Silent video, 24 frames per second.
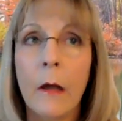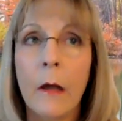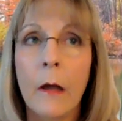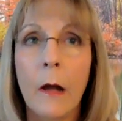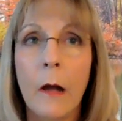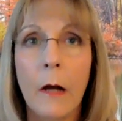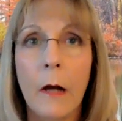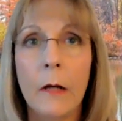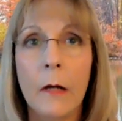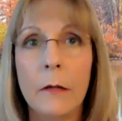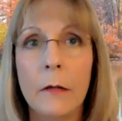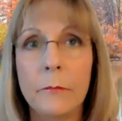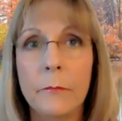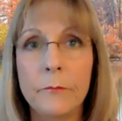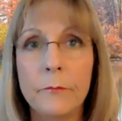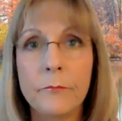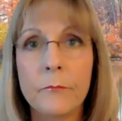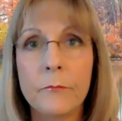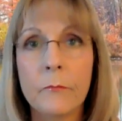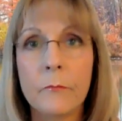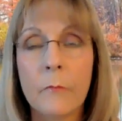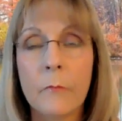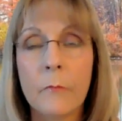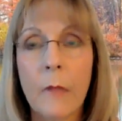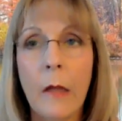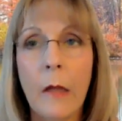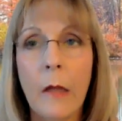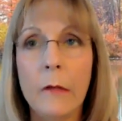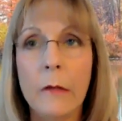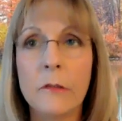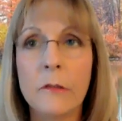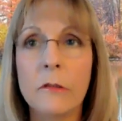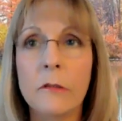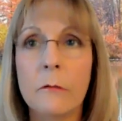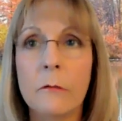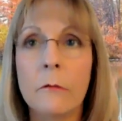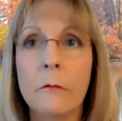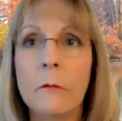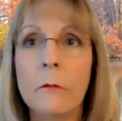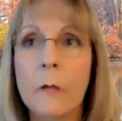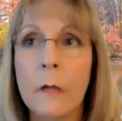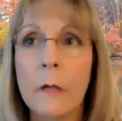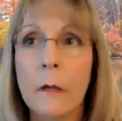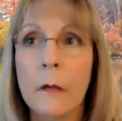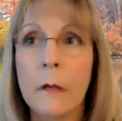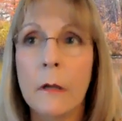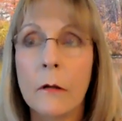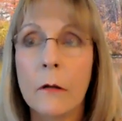And so
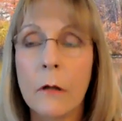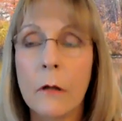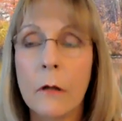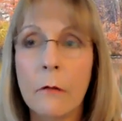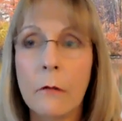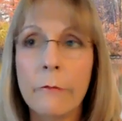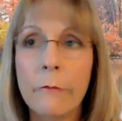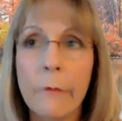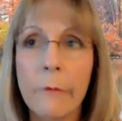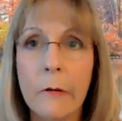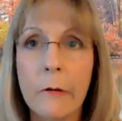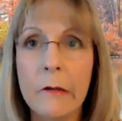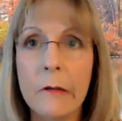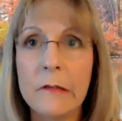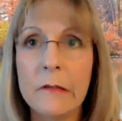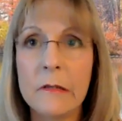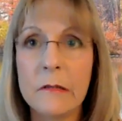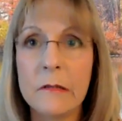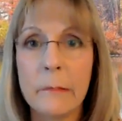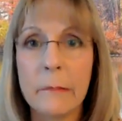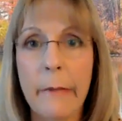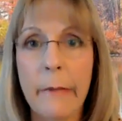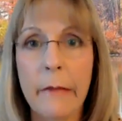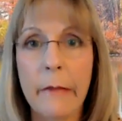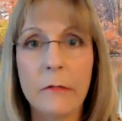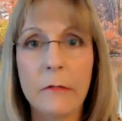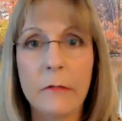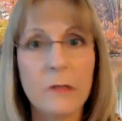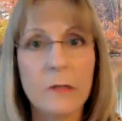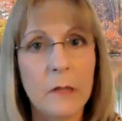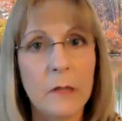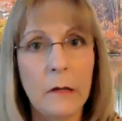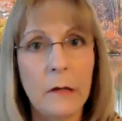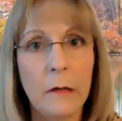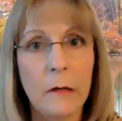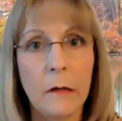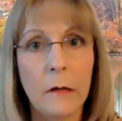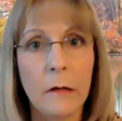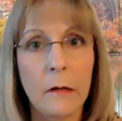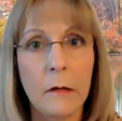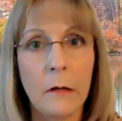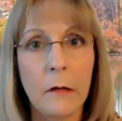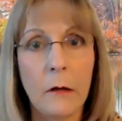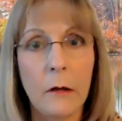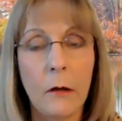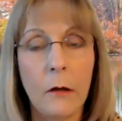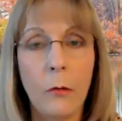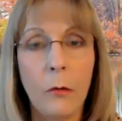clairvoyance is about seeing,
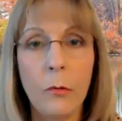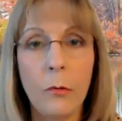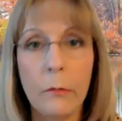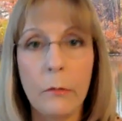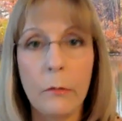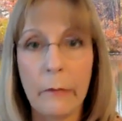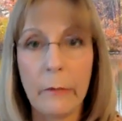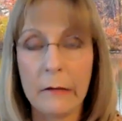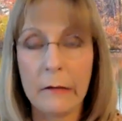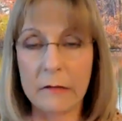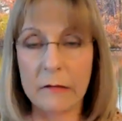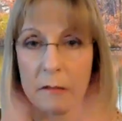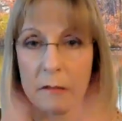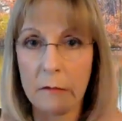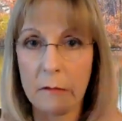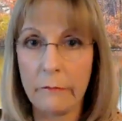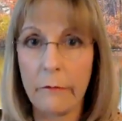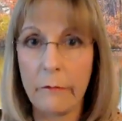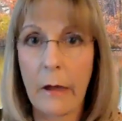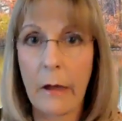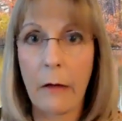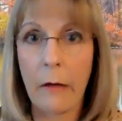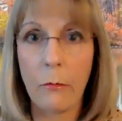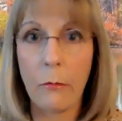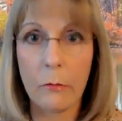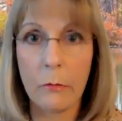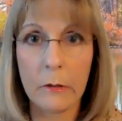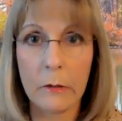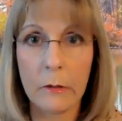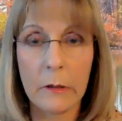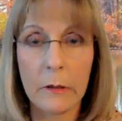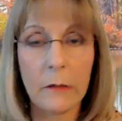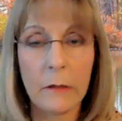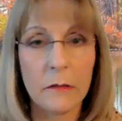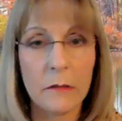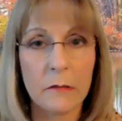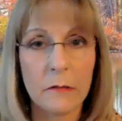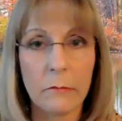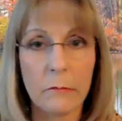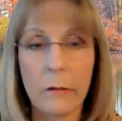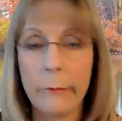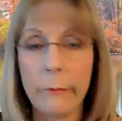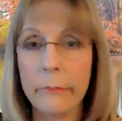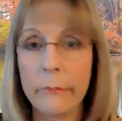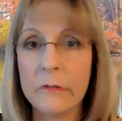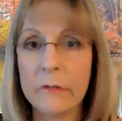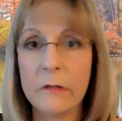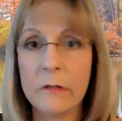you might see outwardly. Some
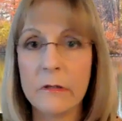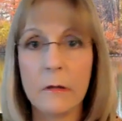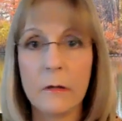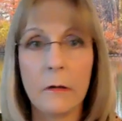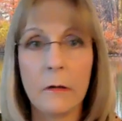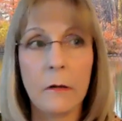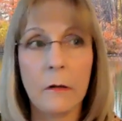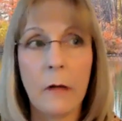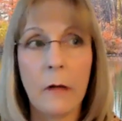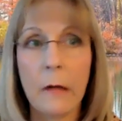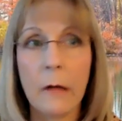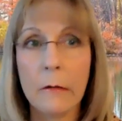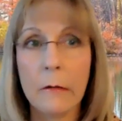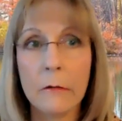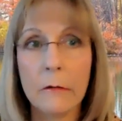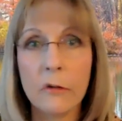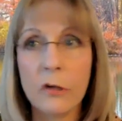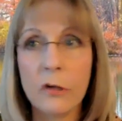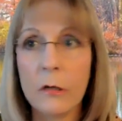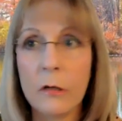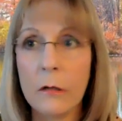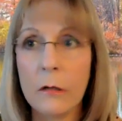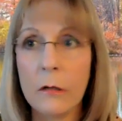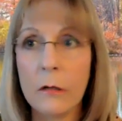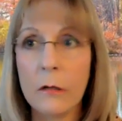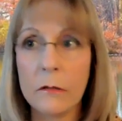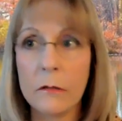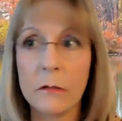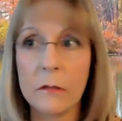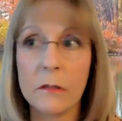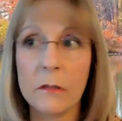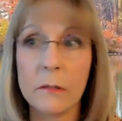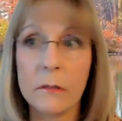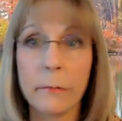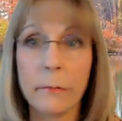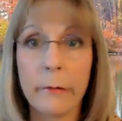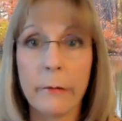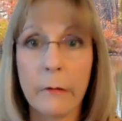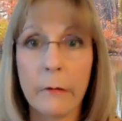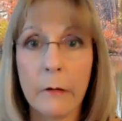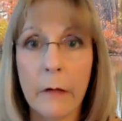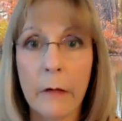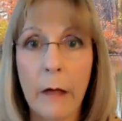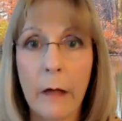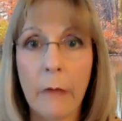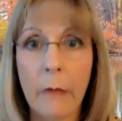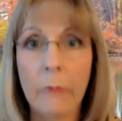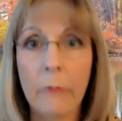people see energy, see
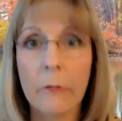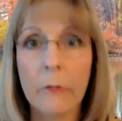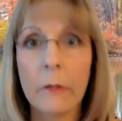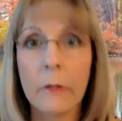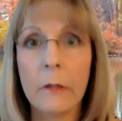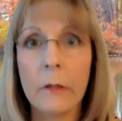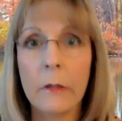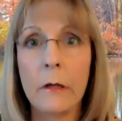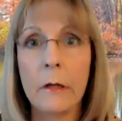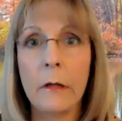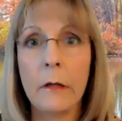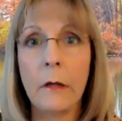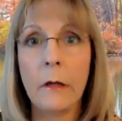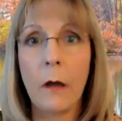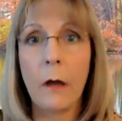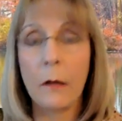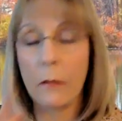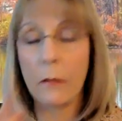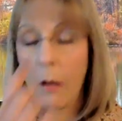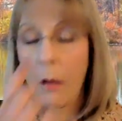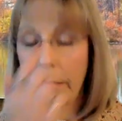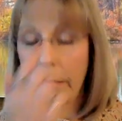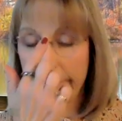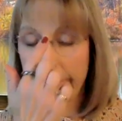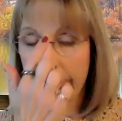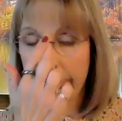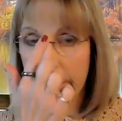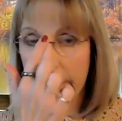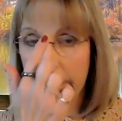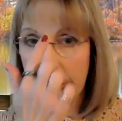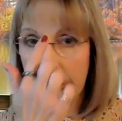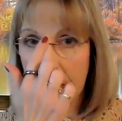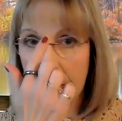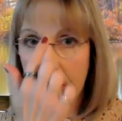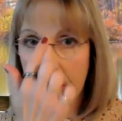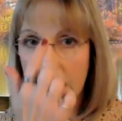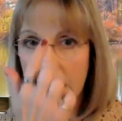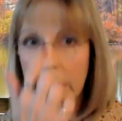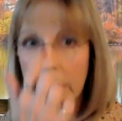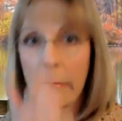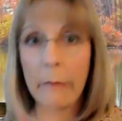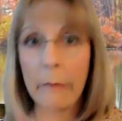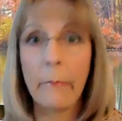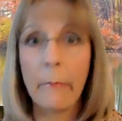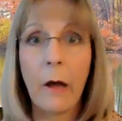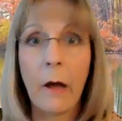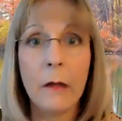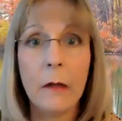spirit outwardly. A lot for me is in
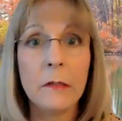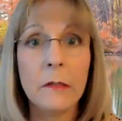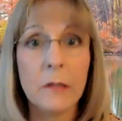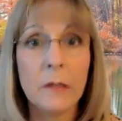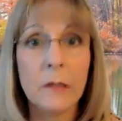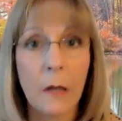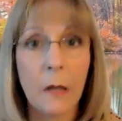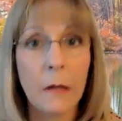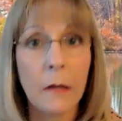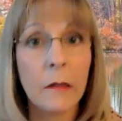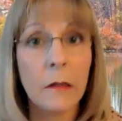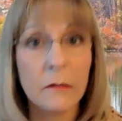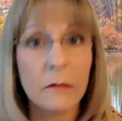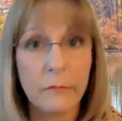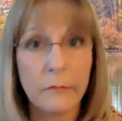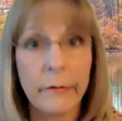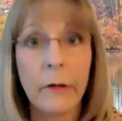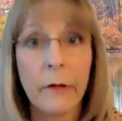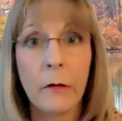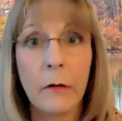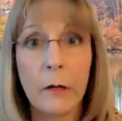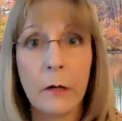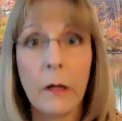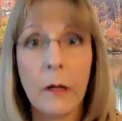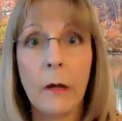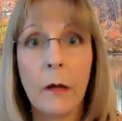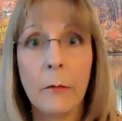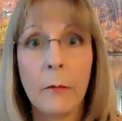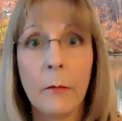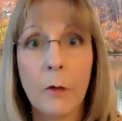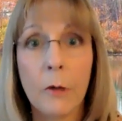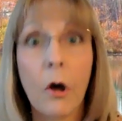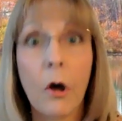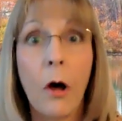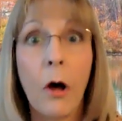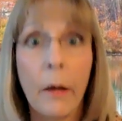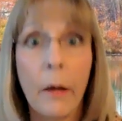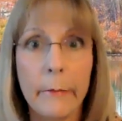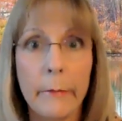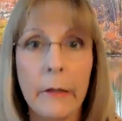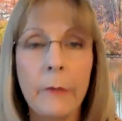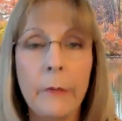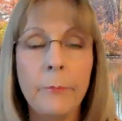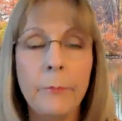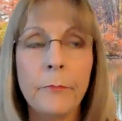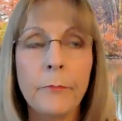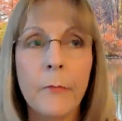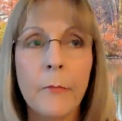my mind's eye. That's very
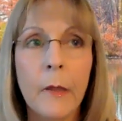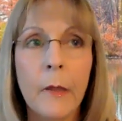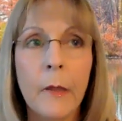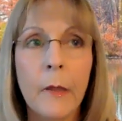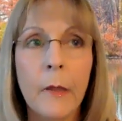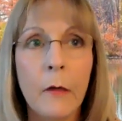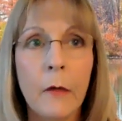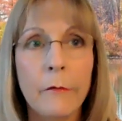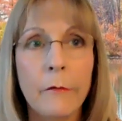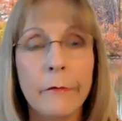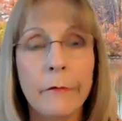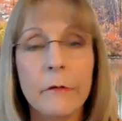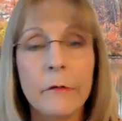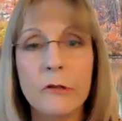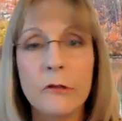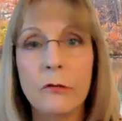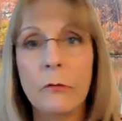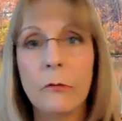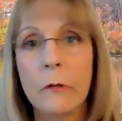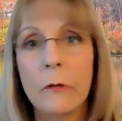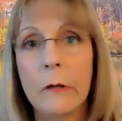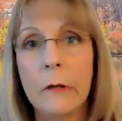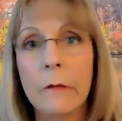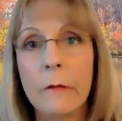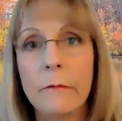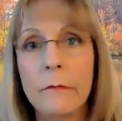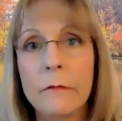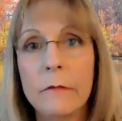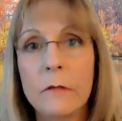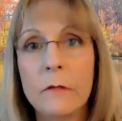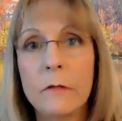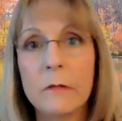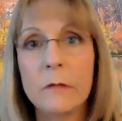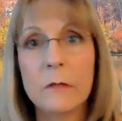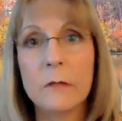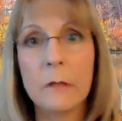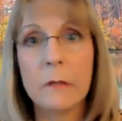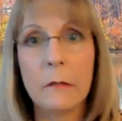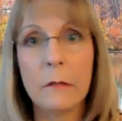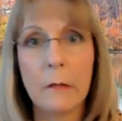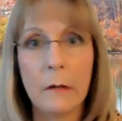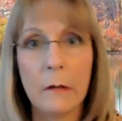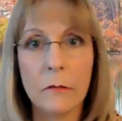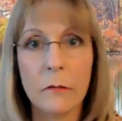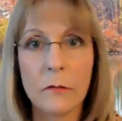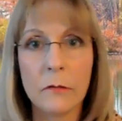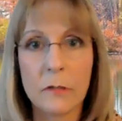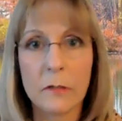common for intuitives to see
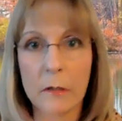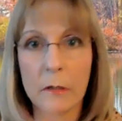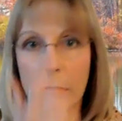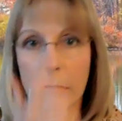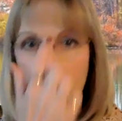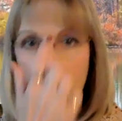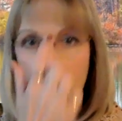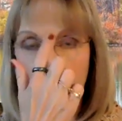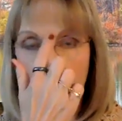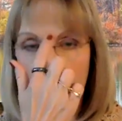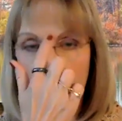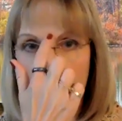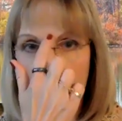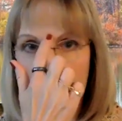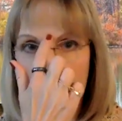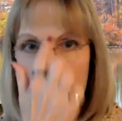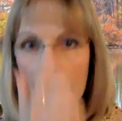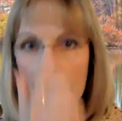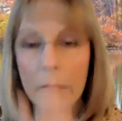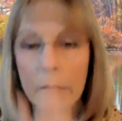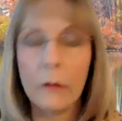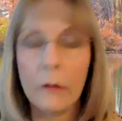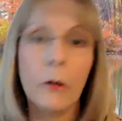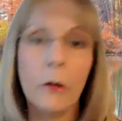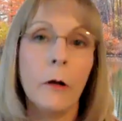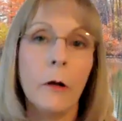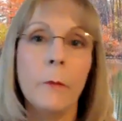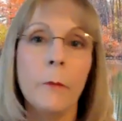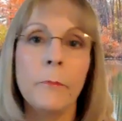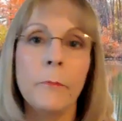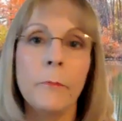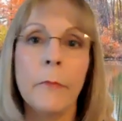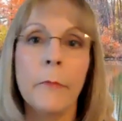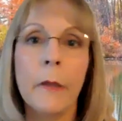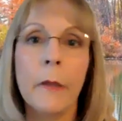things internally here.